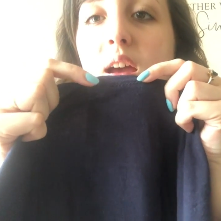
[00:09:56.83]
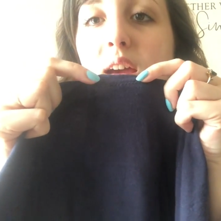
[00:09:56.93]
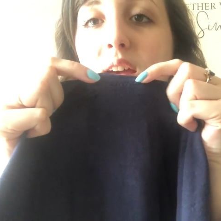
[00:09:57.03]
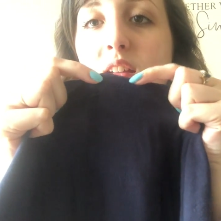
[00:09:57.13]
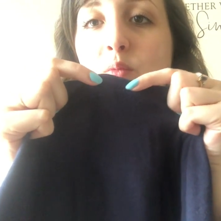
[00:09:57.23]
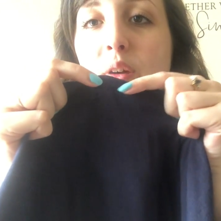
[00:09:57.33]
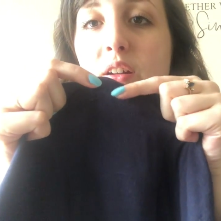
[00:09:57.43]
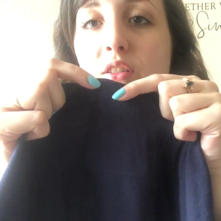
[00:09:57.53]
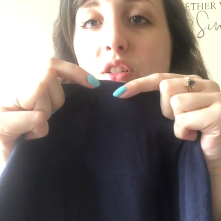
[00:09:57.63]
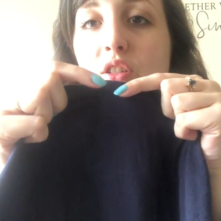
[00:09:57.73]
it's
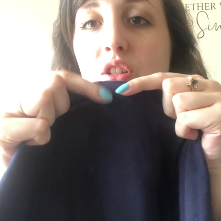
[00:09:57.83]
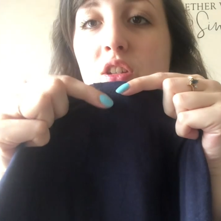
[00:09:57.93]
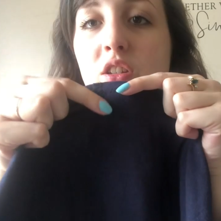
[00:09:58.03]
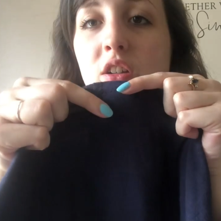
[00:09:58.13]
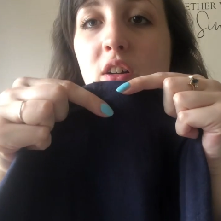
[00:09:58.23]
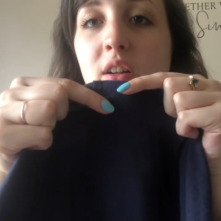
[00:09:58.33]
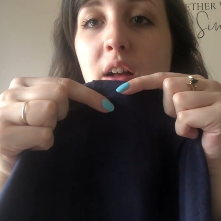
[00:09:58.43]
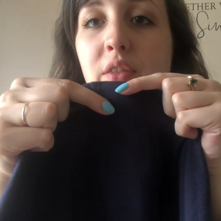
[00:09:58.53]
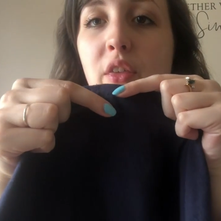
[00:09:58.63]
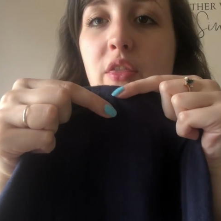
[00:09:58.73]
better to just start
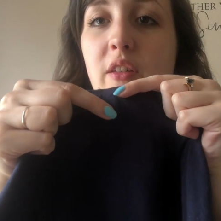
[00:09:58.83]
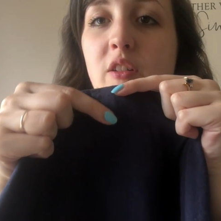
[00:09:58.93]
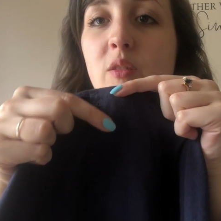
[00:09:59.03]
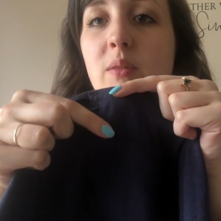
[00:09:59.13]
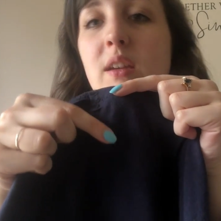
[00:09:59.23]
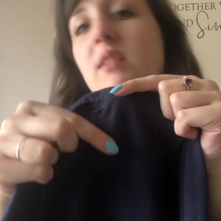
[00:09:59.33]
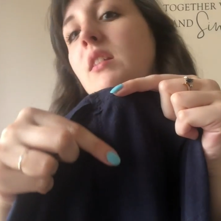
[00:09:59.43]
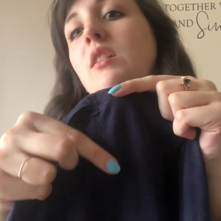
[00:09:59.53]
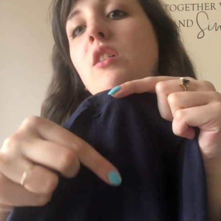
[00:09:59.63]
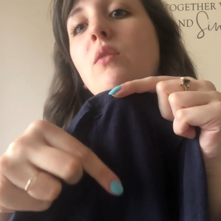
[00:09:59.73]
on the thinner piece
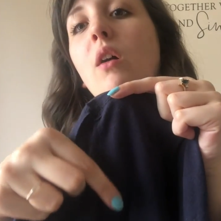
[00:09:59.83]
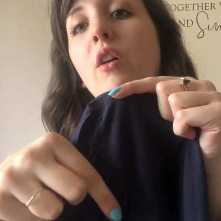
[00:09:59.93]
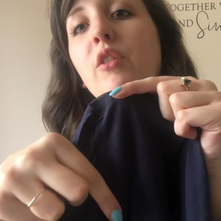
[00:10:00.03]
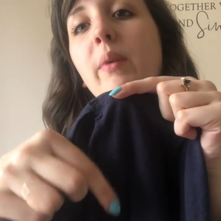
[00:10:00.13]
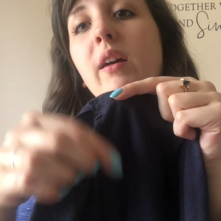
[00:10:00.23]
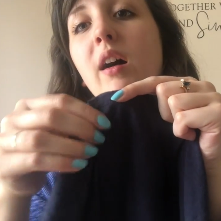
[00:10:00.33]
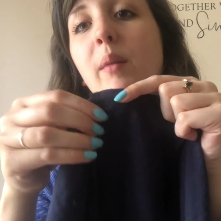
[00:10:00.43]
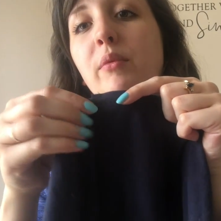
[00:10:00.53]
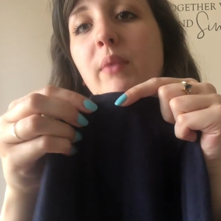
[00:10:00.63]
and go all the way up